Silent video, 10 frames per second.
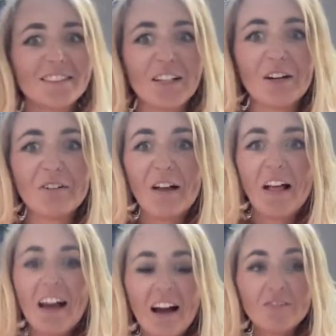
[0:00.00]
So
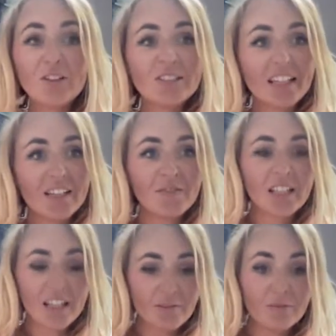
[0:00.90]
have a good
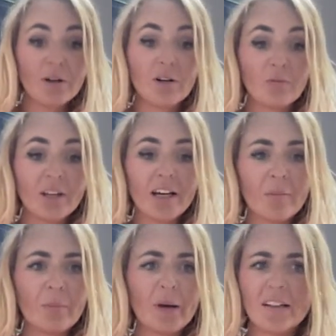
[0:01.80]
evening, everyone. We
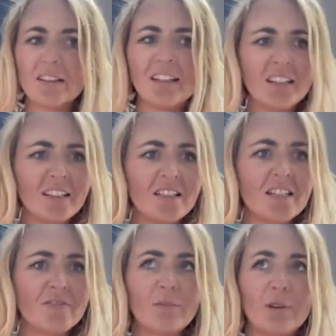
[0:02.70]
are back later this
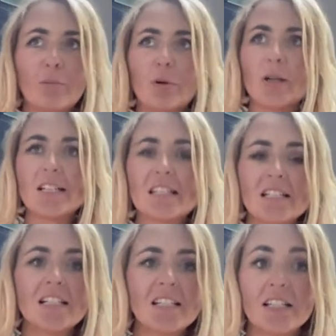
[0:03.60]
evening where
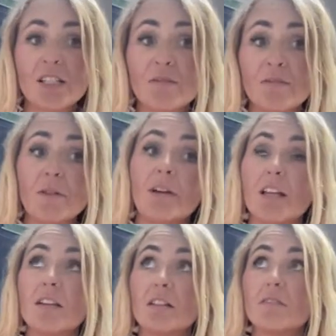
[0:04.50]
Bryson is
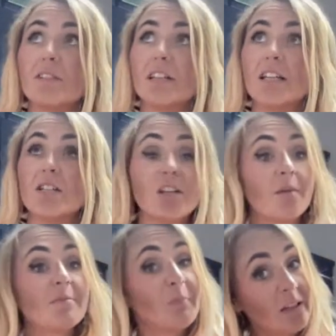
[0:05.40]
interviewing the lovely
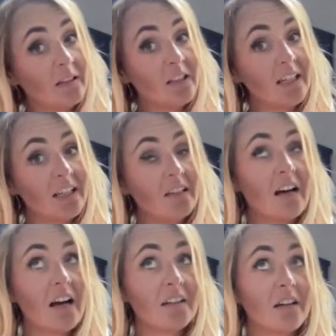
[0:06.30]
Jane Beerley.
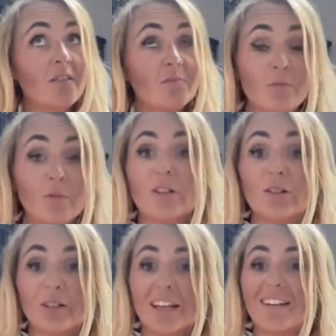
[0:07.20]
I can't remember what they're
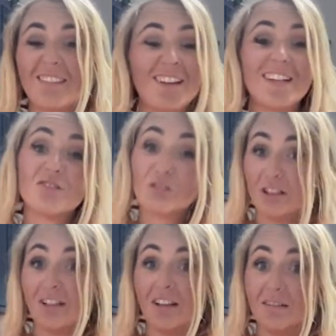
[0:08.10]
cooking. I think it's
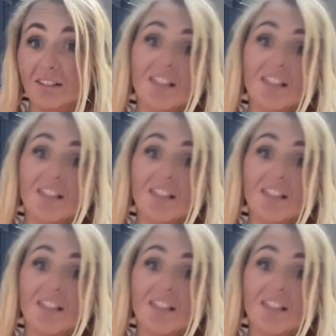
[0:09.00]
chicken.